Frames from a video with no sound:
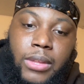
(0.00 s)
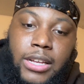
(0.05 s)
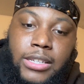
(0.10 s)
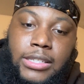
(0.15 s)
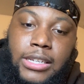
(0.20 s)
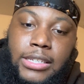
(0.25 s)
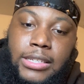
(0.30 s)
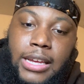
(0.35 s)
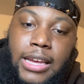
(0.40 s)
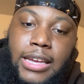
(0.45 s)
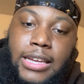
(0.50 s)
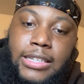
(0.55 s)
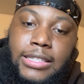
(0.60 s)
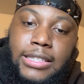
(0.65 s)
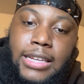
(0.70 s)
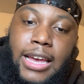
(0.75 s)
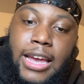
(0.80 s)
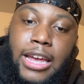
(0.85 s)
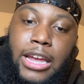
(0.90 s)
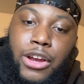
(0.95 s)
It says, And he
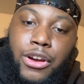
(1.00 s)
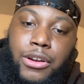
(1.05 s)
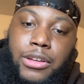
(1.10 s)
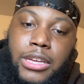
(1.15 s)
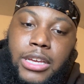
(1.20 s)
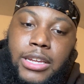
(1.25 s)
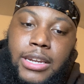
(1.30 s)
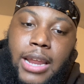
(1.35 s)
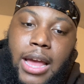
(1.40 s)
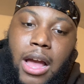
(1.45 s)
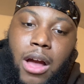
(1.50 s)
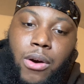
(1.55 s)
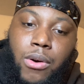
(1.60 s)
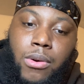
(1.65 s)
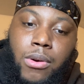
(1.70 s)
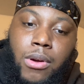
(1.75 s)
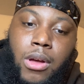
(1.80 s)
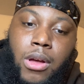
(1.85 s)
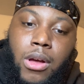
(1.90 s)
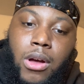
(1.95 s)
said, Hear ye
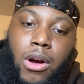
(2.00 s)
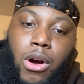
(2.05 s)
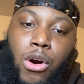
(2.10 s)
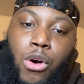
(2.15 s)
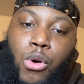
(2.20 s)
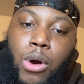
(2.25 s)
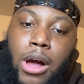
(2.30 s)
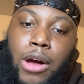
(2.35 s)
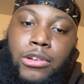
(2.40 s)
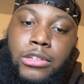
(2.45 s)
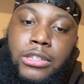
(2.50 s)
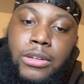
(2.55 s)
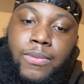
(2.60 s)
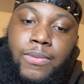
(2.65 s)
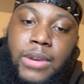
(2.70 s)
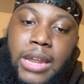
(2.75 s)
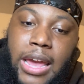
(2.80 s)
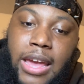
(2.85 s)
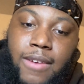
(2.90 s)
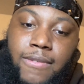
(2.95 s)
now, O house
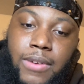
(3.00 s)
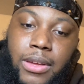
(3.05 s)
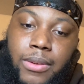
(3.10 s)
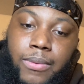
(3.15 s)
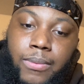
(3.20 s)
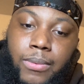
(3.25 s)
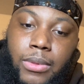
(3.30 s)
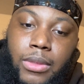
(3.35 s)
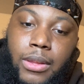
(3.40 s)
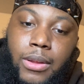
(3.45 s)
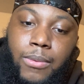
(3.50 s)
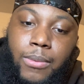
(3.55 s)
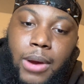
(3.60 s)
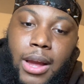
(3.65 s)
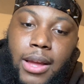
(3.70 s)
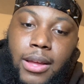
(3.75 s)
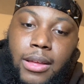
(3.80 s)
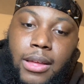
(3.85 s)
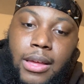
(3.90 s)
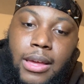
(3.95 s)
of David,
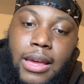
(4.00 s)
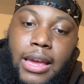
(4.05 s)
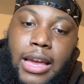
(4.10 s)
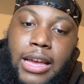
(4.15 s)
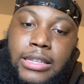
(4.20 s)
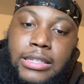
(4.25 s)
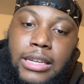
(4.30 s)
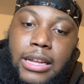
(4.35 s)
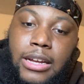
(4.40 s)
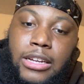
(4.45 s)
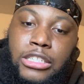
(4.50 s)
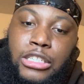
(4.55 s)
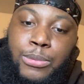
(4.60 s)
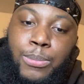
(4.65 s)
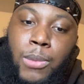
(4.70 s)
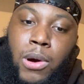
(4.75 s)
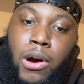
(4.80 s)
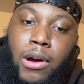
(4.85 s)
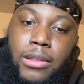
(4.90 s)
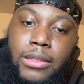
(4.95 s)
right? Is it a
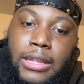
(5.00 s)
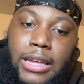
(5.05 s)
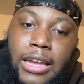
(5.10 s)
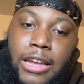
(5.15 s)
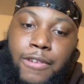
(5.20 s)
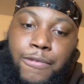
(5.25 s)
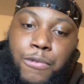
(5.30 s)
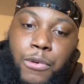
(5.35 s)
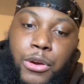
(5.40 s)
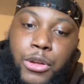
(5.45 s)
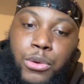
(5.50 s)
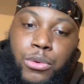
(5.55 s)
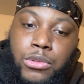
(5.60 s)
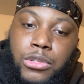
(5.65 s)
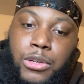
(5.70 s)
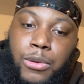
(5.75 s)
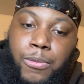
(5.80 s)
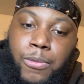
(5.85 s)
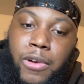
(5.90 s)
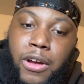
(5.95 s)
small thing for you
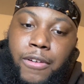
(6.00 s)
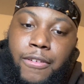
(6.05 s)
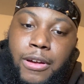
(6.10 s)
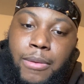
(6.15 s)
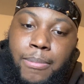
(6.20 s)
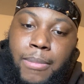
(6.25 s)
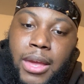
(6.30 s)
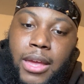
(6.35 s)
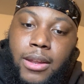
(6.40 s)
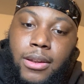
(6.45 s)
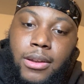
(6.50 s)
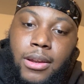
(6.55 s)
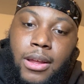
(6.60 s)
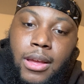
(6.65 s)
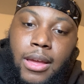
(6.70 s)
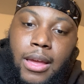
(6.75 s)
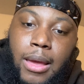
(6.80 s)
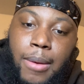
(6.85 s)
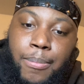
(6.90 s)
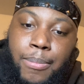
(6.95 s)
to weary men?
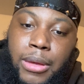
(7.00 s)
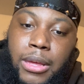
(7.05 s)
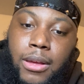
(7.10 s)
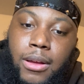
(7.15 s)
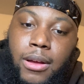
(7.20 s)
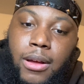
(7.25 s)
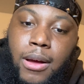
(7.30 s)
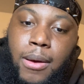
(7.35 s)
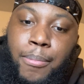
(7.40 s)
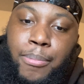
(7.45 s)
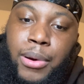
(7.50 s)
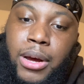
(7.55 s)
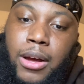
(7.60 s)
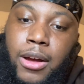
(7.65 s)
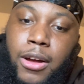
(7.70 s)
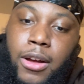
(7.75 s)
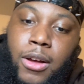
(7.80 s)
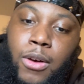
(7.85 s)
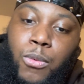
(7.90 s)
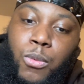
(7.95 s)
Be
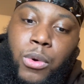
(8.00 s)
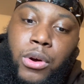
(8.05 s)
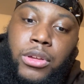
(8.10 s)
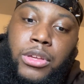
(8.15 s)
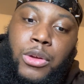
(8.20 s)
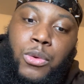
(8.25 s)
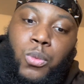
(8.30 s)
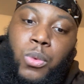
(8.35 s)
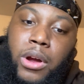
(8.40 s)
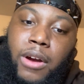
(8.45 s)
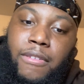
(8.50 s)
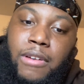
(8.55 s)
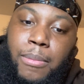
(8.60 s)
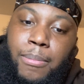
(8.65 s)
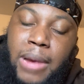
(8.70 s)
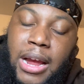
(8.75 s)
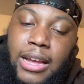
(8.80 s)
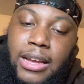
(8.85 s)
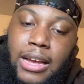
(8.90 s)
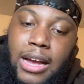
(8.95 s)
but will you weary
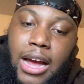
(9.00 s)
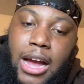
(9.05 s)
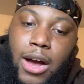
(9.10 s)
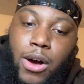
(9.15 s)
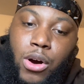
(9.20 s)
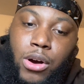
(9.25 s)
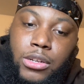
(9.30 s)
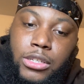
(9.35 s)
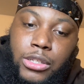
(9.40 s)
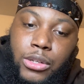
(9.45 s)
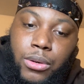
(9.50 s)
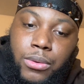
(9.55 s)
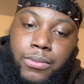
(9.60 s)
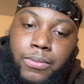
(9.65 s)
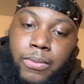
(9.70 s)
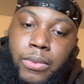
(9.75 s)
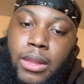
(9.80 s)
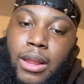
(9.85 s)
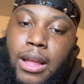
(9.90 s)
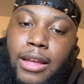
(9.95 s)
my God also?
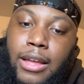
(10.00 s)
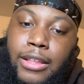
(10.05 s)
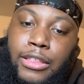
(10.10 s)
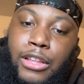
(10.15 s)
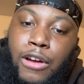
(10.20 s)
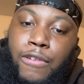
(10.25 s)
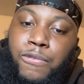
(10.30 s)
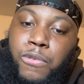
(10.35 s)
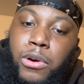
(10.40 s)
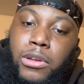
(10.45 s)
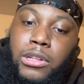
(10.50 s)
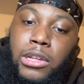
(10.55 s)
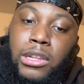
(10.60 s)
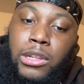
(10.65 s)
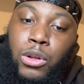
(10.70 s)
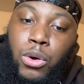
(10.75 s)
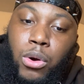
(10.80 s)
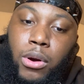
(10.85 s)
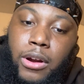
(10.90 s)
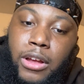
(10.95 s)
Therefore the
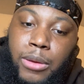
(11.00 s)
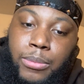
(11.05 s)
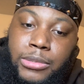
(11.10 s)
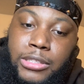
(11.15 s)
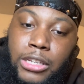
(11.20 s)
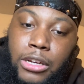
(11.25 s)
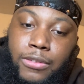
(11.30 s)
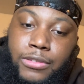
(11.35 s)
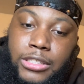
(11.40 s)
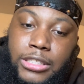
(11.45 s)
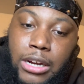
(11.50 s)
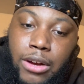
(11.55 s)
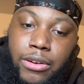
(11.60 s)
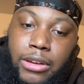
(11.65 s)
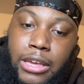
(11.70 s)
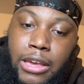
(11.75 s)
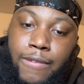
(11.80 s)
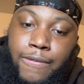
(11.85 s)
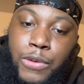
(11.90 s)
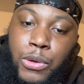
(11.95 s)
Lord himself shall
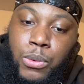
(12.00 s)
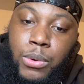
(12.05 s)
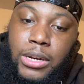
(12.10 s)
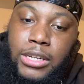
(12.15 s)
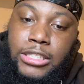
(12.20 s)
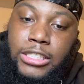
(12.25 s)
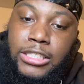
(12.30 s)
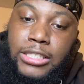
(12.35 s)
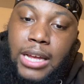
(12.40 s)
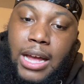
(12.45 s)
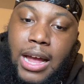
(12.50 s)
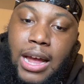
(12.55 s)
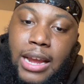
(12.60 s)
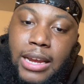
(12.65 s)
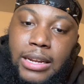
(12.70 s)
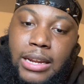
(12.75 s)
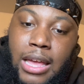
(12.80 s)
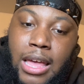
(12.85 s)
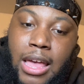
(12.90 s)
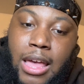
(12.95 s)
give you a
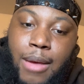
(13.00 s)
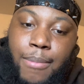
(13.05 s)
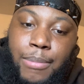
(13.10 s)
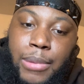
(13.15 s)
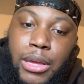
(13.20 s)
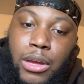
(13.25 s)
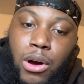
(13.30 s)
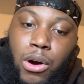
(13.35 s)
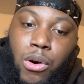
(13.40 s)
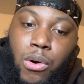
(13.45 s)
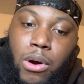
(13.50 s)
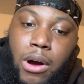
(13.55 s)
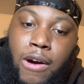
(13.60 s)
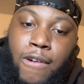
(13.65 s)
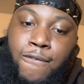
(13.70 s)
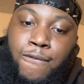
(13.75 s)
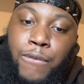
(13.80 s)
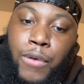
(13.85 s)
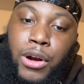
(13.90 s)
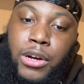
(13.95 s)
sign. Behold,
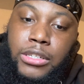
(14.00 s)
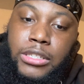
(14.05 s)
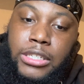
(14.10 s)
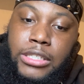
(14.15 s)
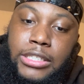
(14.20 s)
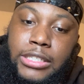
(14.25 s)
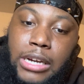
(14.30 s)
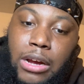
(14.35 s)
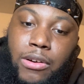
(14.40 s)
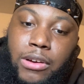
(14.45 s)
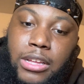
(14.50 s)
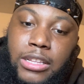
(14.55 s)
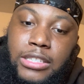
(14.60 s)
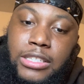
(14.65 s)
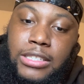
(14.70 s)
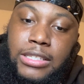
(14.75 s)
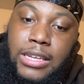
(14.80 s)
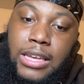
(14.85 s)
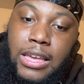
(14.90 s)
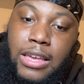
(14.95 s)
a virgin shall
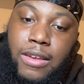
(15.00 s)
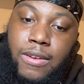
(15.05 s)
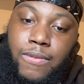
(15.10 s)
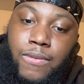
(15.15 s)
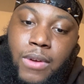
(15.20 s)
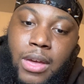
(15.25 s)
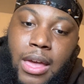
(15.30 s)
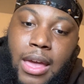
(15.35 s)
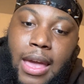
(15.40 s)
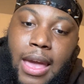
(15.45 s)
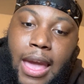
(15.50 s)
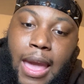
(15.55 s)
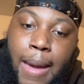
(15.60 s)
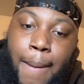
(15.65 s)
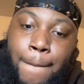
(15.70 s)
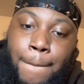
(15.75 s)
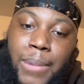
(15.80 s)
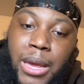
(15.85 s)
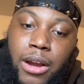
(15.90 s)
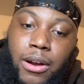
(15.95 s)
conceive
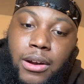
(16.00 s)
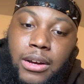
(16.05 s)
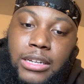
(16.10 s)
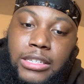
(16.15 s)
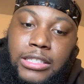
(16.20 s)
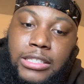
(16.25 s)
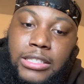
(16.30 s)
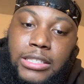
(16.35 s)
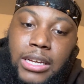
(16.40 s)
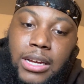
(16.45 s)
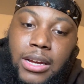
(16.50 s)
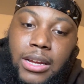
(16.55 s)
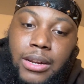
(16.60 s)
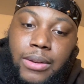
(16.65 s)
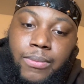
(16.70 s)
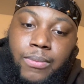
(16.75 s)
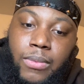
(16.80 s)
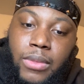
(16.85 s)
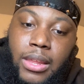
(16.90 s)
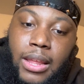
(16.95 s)
and bear a
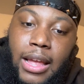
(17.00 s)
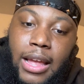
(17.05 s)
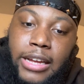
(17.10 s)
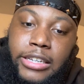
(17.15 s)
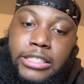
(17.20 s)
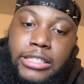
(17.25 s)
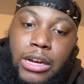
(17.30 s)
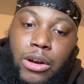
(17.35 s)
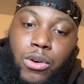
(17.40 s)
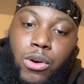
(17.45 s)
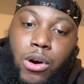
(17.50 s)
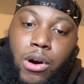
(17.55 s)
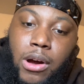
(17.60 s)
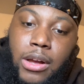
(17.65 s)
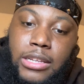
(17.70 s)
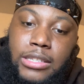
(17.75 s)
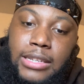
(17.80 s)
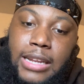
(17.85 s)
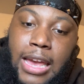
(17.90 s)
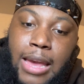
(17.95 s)
son, and shall call
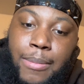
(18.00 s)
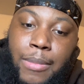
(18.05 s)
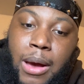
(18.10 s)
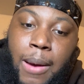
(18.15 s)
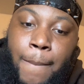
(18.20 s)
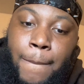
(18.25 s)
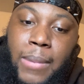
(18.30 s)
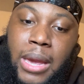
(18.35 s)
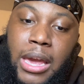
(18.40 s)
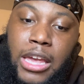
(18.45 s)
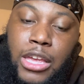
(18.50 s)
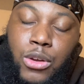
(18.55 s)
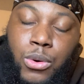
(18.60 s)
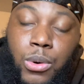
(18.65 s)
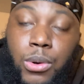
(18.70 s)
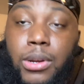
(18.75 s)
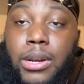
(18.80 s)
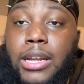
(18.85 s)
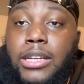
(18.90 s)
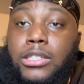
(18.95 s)
his name
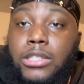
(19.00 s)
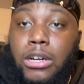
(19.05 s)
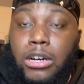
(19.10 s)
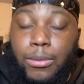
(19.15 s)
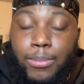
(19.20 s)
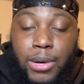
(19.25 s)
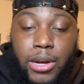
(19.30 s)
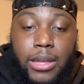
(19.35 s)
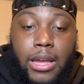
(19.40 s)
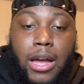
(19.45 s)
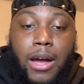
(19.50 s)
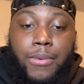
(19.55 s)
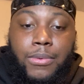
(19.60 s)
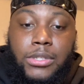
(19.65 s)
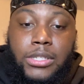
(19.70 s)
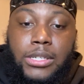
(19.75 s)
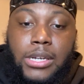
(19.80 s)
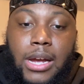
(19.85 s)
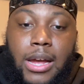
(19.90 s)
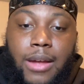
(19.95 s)
Emmanuel. And let's talk about Yahweh
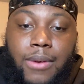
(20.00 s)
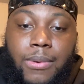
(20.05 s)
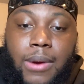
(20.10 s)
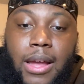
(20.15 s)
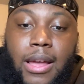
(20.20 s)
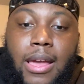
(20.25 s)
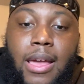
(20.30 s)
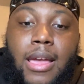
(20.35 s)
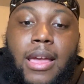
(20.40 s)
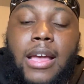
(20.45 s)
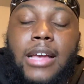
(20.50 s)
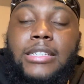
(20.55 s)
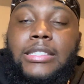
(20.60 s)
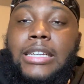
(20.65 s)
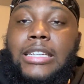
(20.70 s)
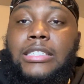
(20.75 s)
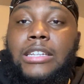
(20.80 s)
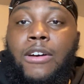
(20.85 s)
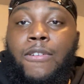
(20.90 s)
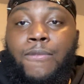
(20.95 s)
Shai, right? It
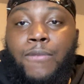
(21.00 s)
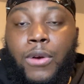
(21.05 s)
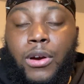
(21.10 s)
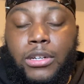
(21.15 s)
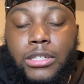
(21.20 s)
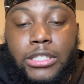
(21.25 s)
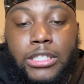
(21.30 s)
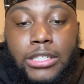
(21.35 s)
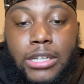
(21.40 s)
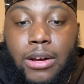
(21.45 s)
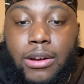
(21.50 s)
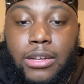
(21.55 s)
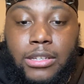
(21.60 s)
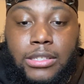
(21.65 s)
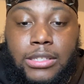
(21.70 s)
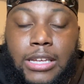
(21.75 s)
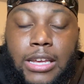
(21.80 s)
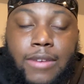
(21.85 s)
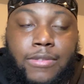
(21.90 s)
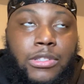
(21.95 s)
says a virgin shall
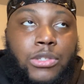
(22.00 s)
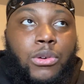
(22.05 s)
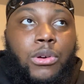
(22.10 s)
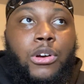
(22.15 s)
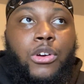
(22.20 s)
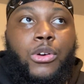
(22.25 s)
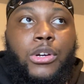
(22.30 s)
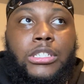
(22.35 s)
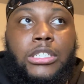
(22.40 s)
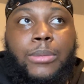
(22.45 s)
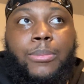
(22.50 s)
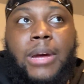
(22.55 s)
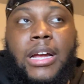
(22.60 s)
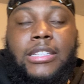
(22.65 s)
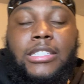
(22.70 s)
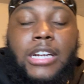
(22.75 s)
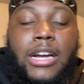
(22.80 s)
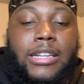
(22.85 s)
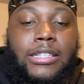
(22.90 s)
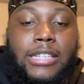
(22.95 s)
conceive. So a Christian
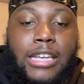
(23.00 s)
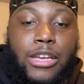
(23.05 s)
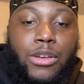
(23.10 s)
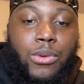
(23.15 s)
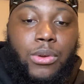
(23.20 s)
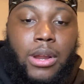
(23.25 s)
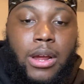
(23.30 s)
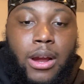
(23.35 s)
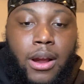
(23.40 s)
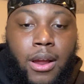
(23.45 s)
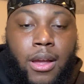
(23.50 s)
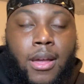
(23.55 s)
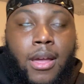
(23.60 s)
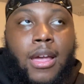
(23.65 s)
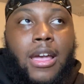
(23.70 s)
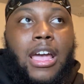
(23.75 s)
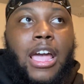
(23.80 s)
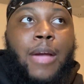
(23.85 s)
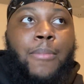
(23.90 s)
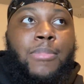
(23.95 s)
might try to take you there
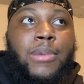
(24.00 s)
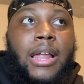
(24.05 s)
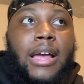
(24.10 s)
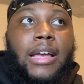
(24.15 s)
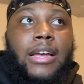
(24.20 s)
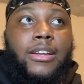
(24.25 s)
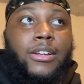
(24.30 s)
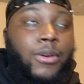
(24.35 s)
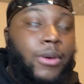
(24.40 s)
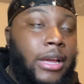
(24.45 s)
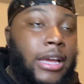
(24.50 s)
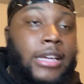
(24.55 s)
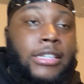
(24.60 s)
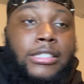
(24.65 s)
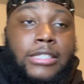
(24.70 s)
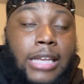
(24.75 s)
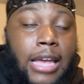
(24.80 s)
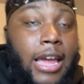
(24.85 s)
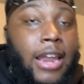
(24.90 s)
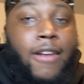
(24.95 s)
and be like, it
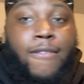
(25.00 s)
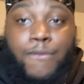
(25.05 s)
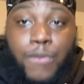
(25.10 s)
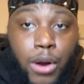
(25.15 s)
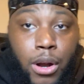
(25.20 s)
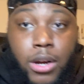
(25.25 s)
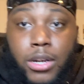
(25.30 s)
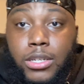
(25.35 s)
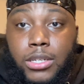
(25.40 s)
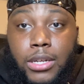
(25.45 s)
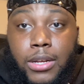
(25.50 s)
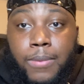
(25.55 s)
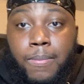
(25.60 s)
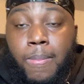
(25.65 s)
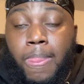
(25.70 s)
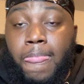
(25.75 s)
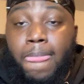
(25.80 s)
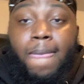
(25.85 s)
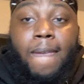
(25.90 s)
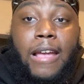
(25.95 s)
said a virgin,
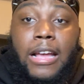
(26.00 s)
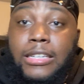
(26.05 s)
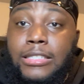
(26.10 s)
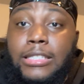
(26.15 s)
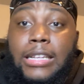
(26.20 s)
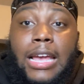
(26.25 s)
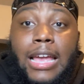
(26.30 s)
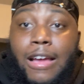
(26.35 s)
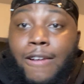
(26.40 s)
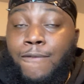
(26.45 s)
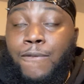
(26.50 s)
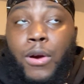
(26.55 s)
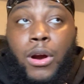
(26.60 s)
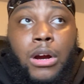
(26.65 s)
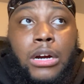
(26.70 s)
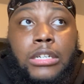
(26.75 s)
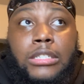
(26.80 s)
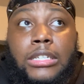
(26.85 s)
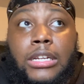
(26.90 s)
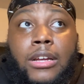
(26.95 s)
it say a
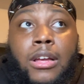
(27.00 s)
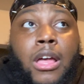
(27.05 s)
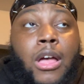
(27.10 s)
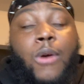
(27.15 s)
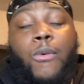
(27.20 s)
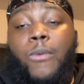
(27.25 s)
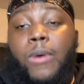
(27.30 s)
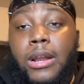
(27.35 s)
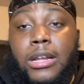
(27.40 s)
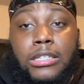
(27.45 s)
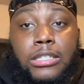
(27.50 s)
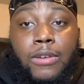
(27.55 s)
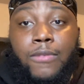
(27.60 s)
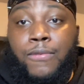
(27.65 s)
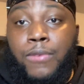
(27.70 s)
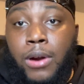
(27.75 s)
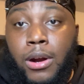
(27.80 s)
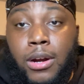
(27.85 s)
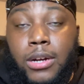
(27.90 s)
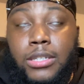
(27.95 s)
virgin, what is a
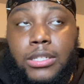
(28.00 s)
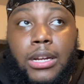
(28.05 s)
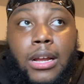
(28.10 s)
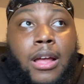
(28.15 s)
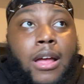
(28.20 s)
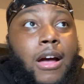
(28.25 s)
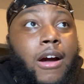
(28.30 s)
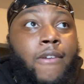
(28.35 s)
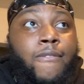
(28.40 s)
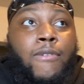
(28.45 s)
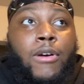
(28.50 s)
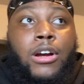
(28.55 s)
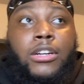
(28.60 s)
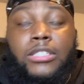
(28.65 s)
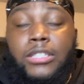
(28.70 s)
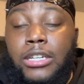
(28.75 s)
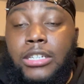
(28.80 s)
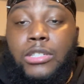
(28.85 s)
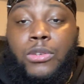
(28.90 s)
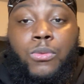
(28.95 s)
virgin? A
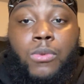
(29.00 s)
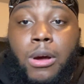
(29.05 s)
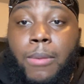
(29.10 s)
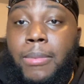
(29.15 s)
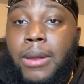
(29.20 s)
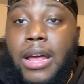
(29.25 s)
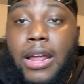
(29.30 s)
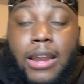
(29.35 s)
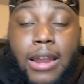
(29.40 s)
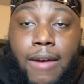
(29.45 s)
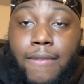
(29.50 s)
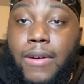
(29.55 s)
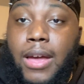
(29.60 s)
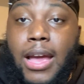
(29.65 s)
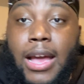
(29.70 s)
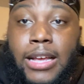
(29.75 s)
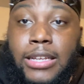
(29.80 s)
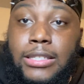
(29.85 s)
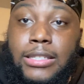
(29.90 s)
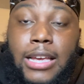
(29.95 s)
virgin is a woman that never
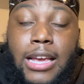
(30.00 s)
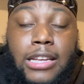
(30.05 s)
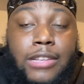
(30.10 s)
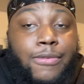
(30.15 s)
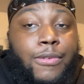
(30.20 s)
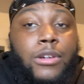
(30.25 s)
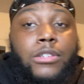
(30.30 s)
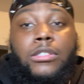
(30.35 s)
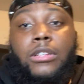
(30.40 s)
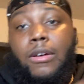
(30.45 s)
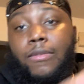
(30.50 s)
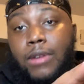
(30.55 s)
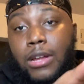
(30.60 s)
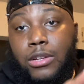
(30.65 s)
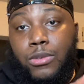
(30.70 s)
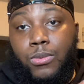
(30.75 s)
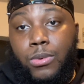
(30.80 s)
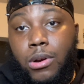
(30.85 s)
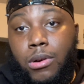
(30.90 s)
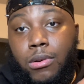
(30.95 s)
had sex. First off,
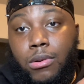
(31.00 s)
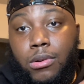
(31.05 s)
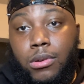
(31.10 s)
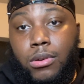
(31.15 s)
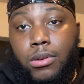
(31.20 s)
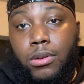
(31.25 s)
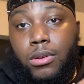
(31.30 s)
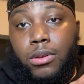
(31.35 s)
that's wrong.